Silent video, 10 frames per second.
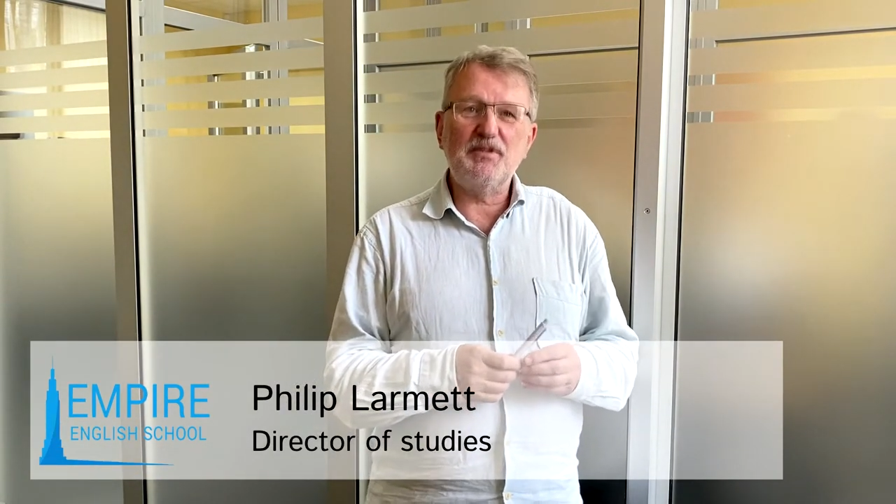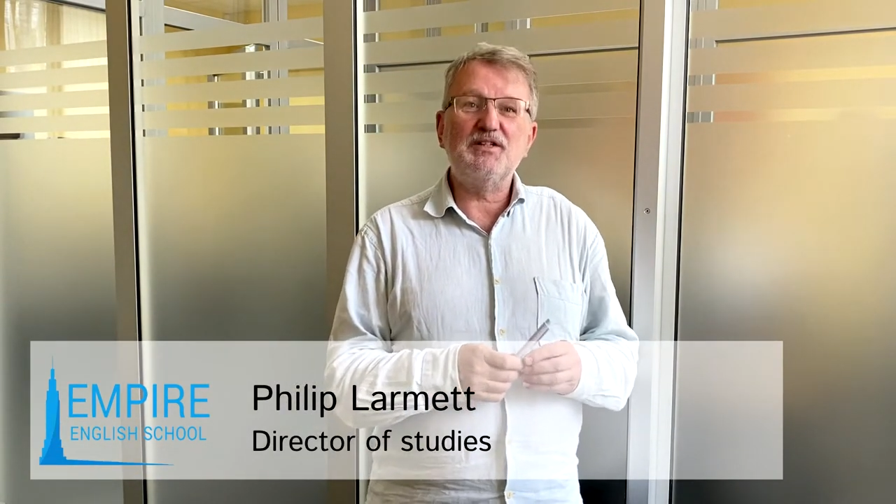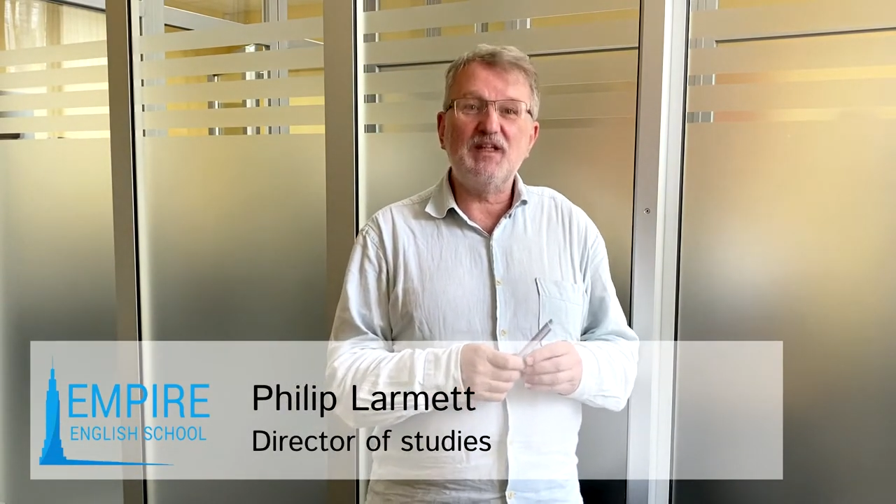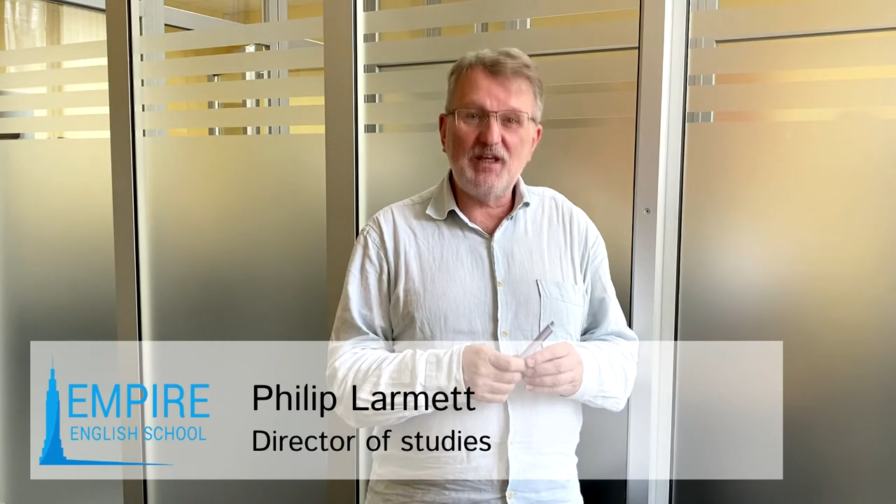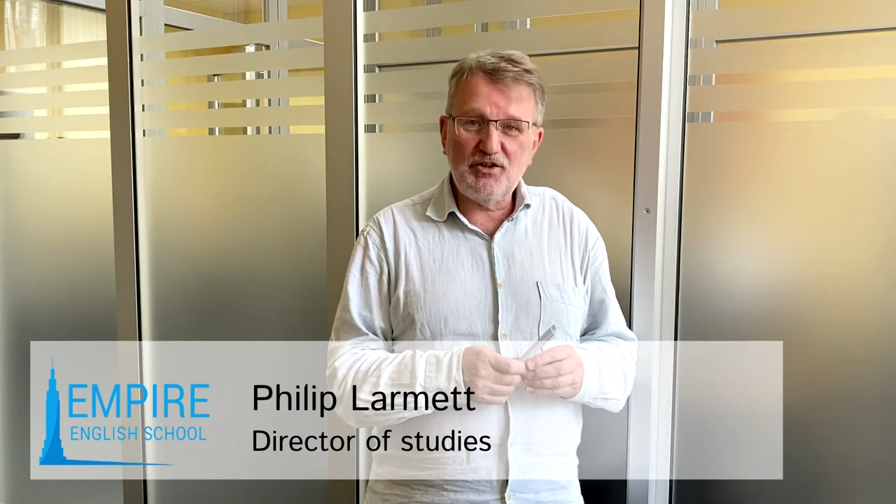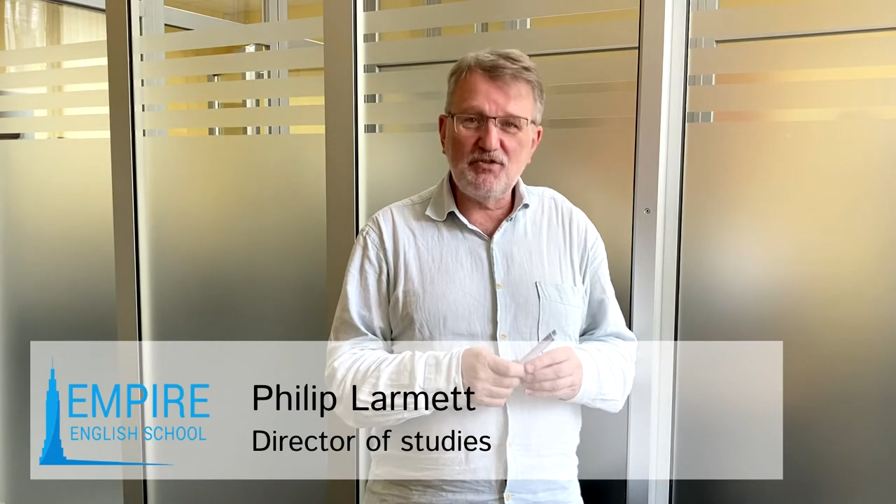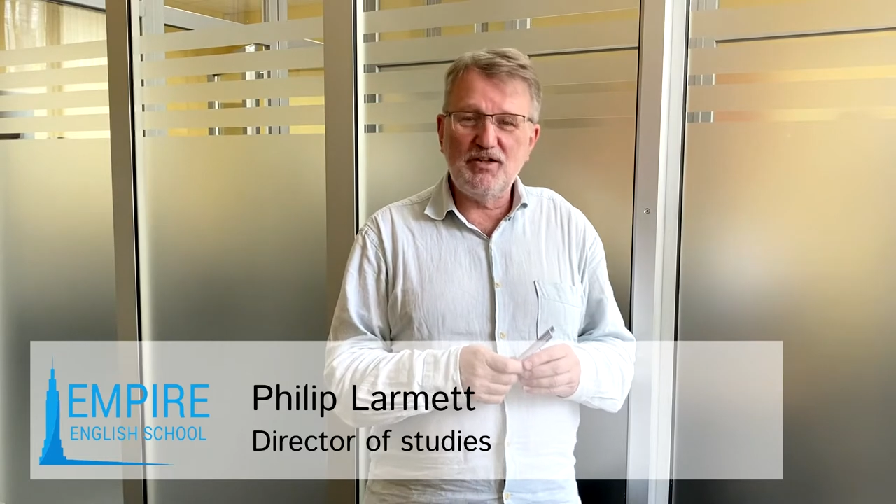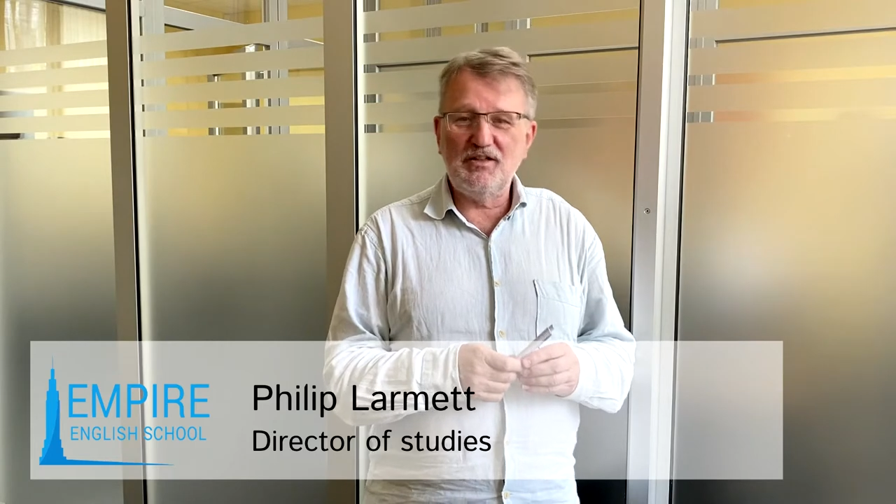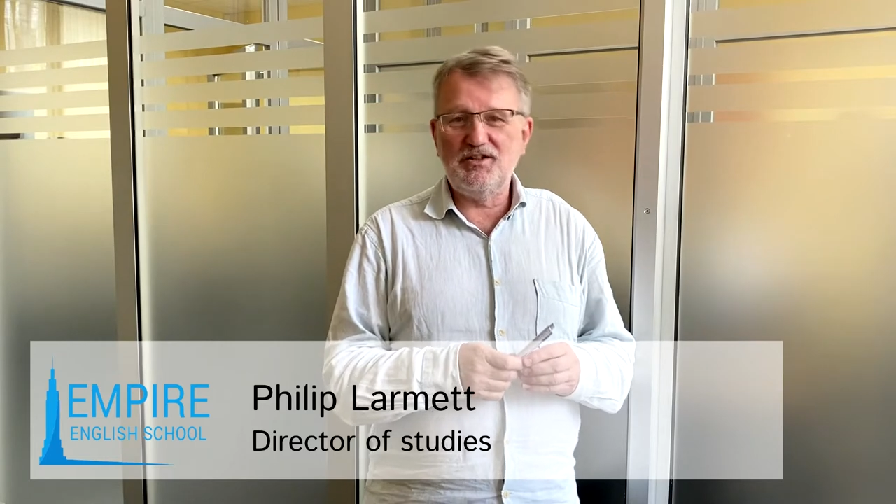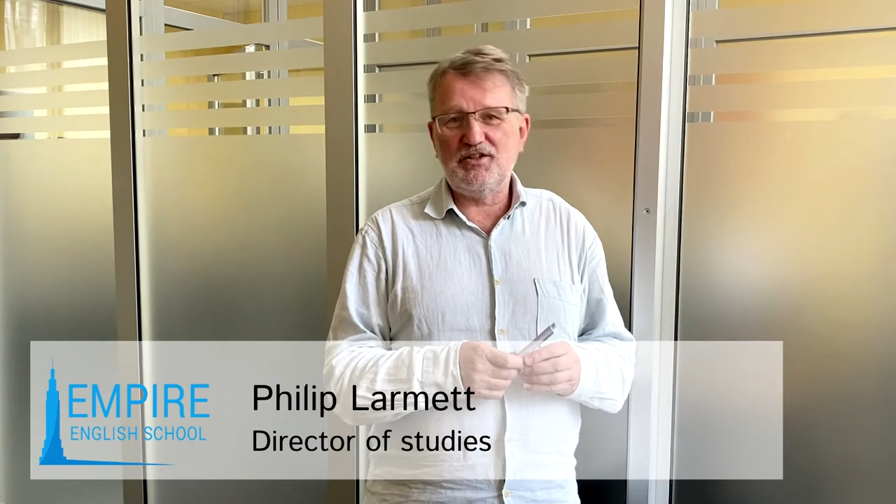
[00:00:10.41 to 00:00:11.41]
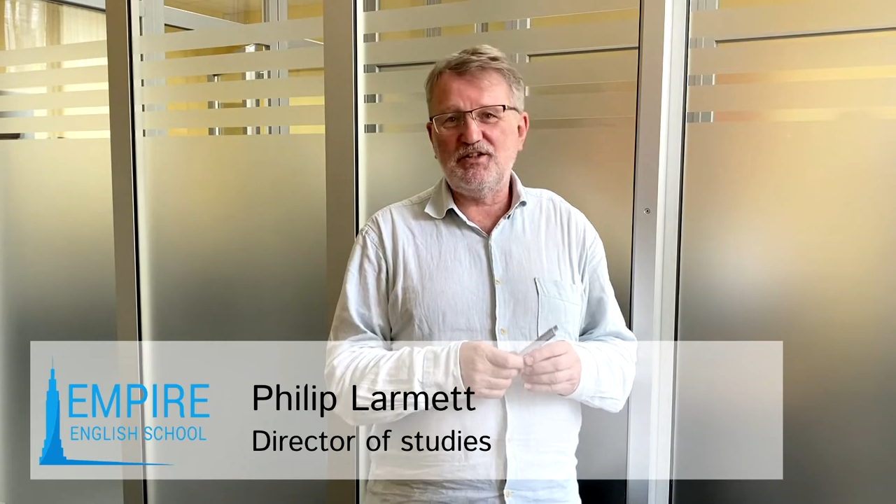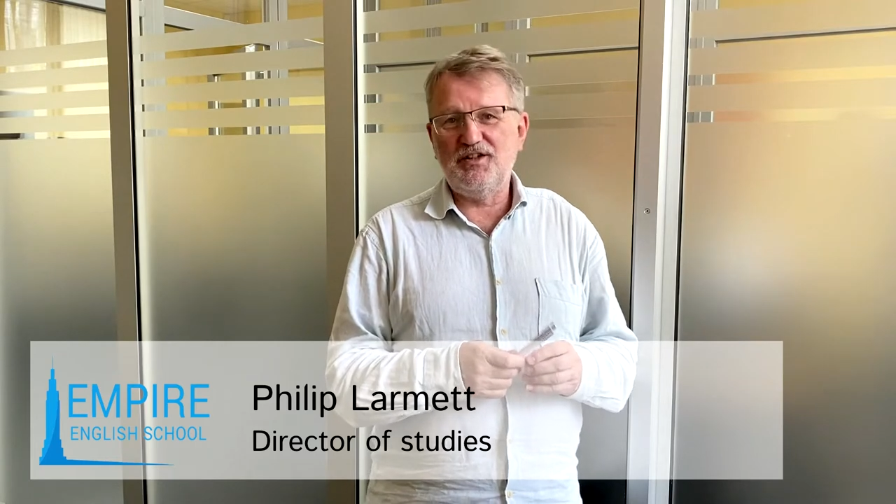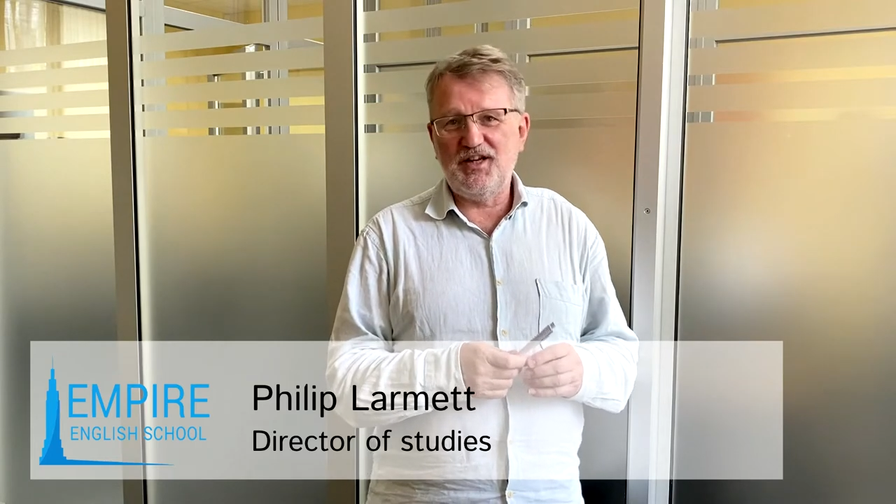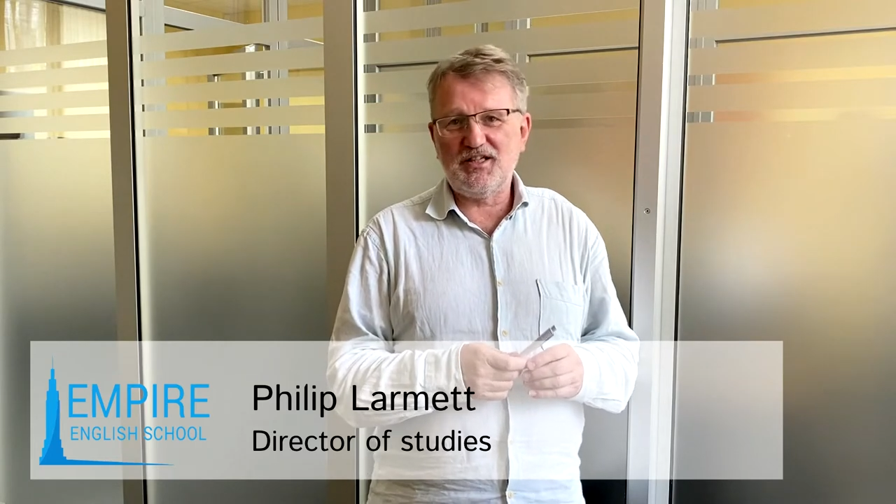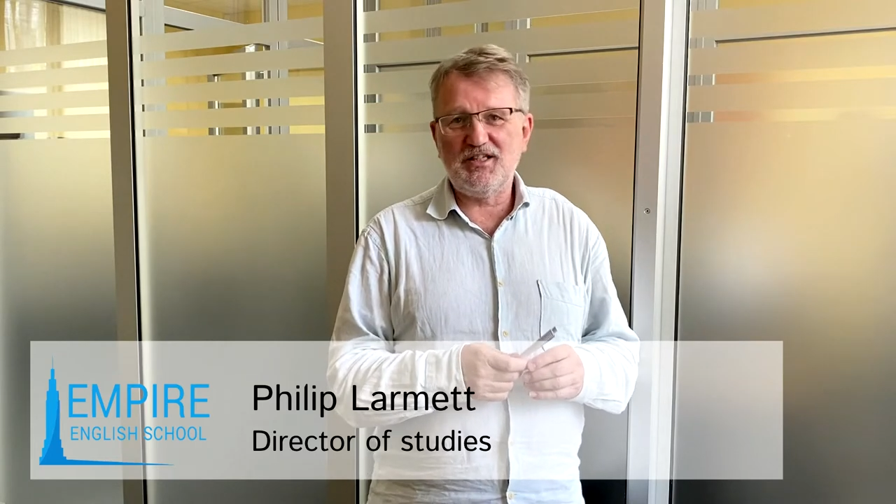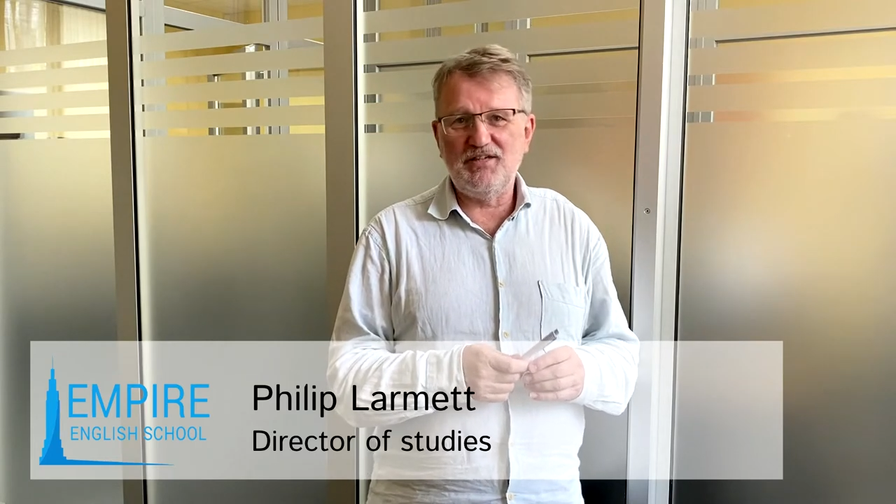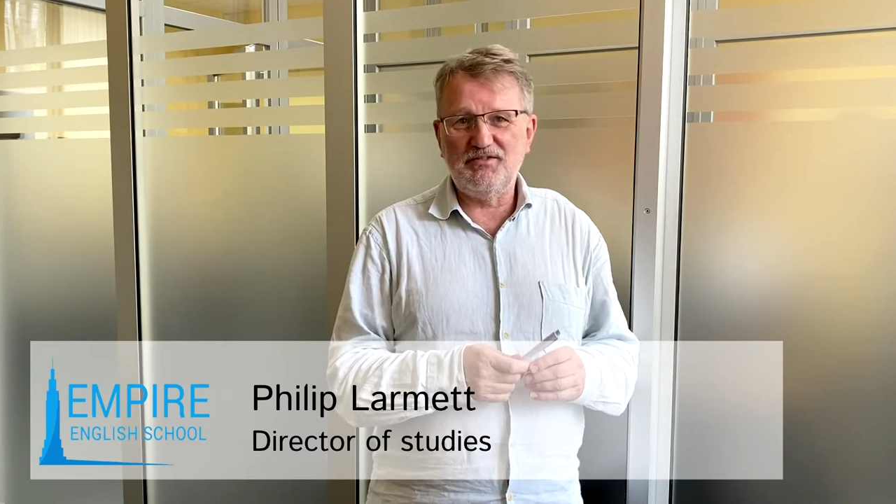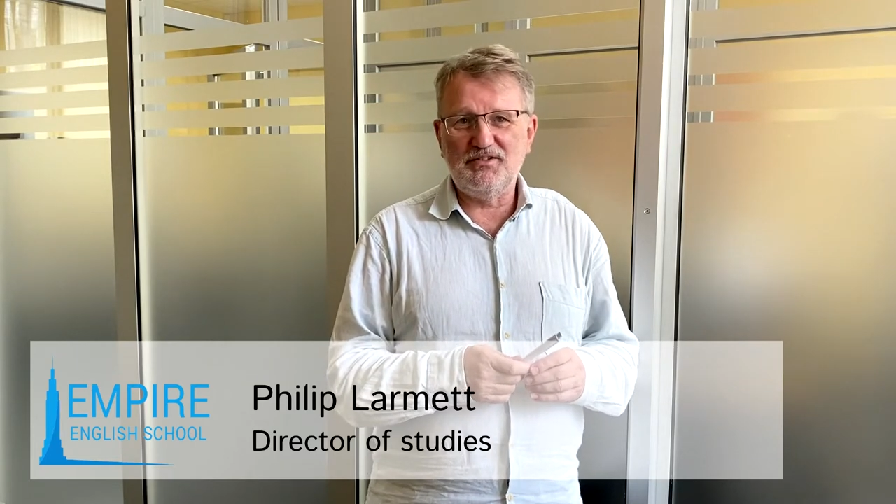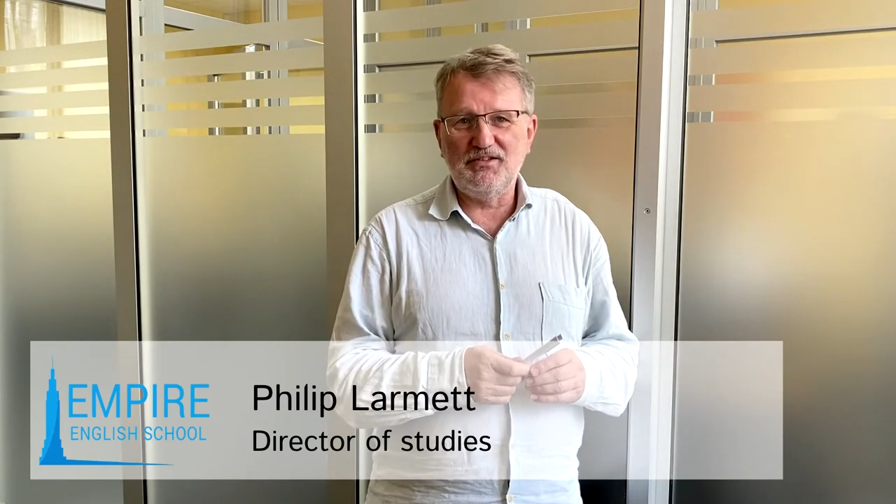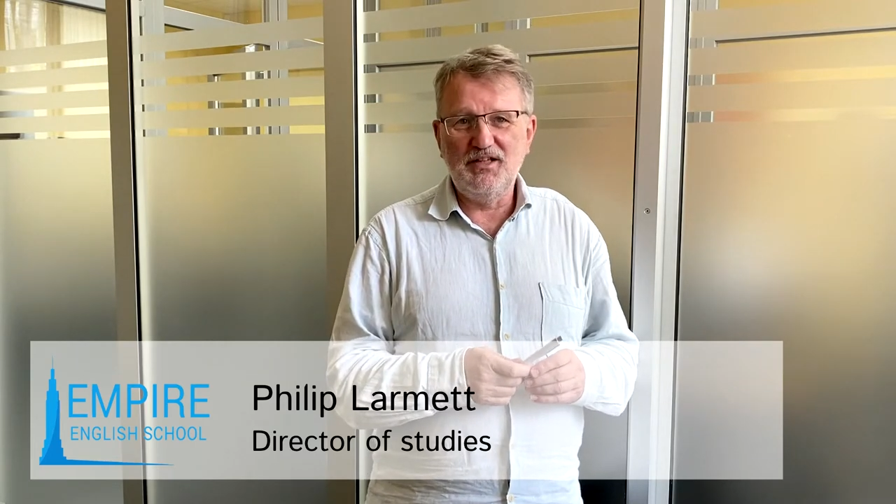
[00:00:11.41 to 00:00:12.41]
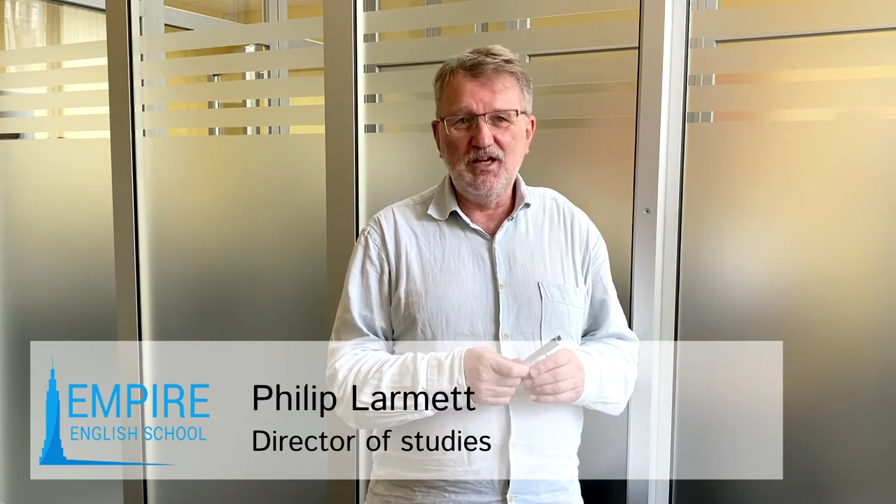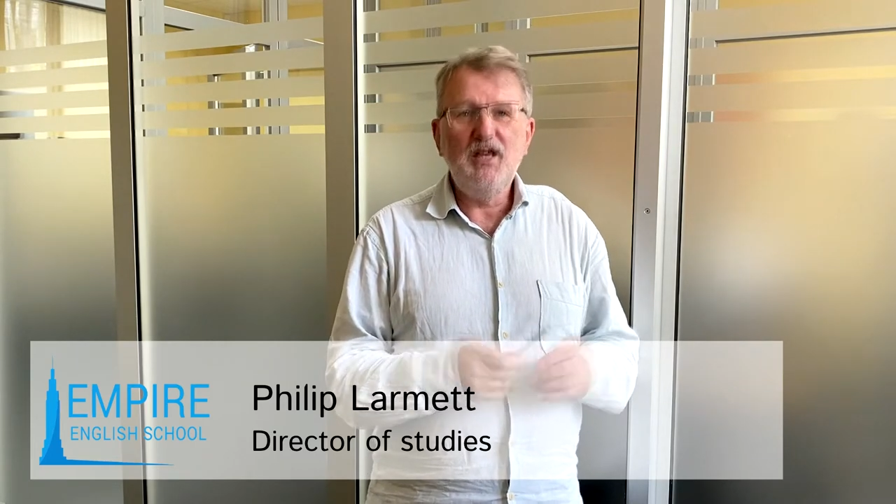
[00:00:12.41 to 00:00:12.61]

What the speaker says: take your English to the next level.